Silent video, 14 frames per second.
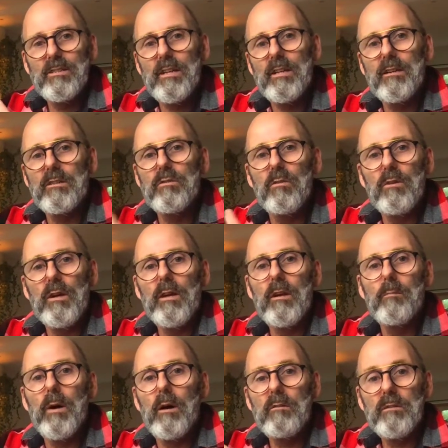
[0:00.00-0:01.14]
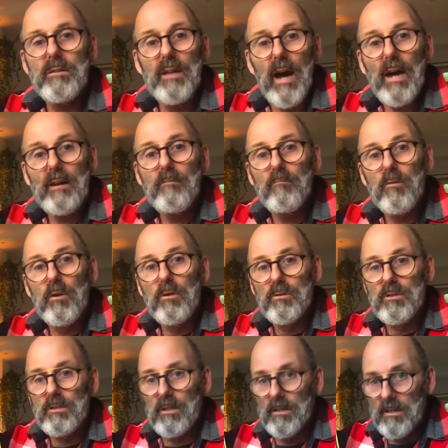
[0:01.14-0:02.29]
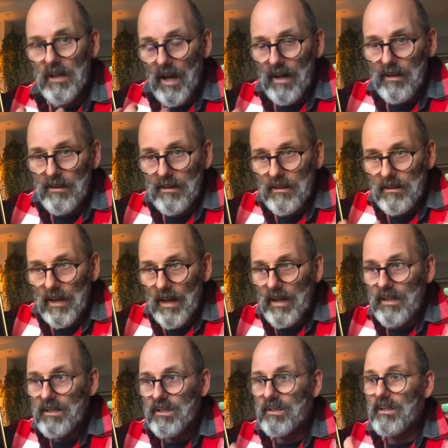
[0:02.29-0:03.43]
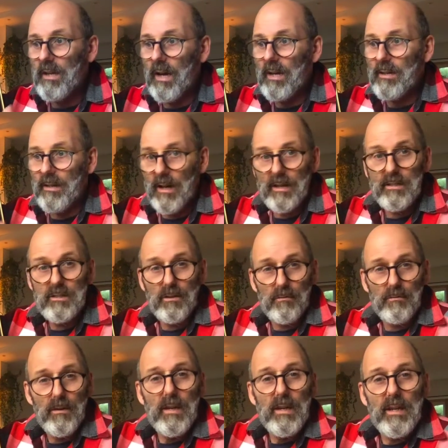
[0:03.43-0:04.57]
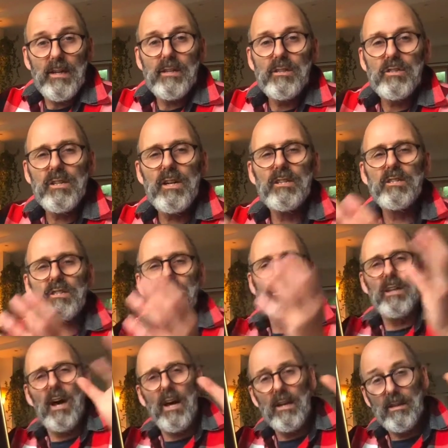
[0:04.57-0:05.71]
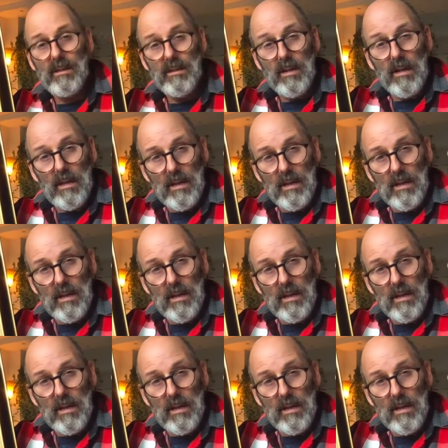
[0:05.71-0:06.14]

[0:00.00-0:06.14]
they're talking about 9 worlds and 9 days and 9 nights of initiation, 9